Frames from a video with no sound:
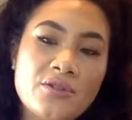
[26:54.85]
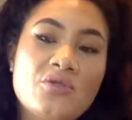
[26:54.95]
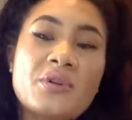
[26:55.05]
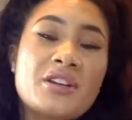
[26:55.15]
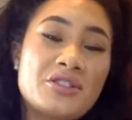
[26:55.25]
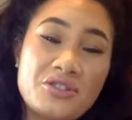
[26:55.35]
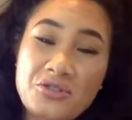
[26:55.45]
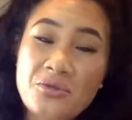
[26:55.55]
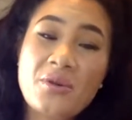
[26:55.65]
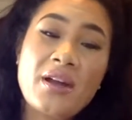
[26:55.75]
You want to
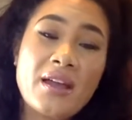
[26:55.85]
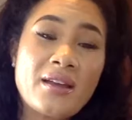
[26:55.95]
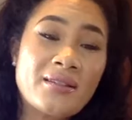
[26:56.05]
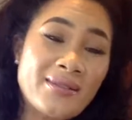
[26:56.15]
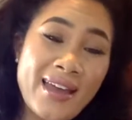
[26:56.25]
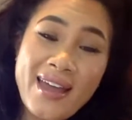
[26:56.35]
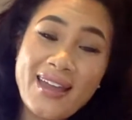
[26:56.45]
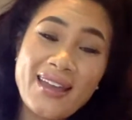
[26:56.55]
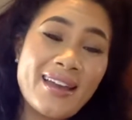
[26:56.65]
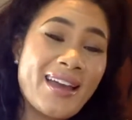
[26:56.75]
destroy
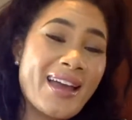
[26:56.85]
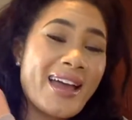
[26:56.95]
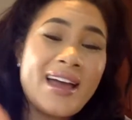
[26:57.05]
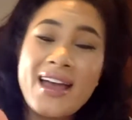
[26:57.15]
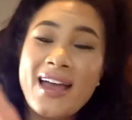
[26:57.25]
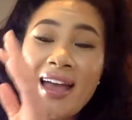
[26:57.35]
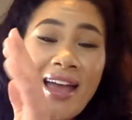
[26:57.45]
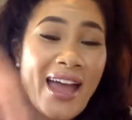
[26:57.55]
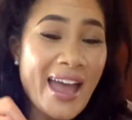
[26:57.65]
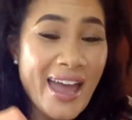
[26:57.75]
they,
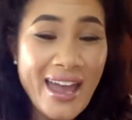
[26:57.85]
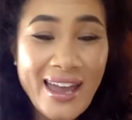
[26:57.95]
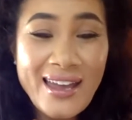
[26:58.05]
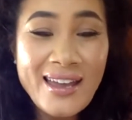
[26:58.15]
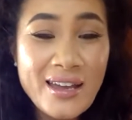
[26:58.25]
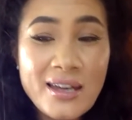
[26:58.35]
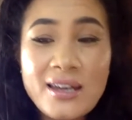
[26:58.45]
ASS.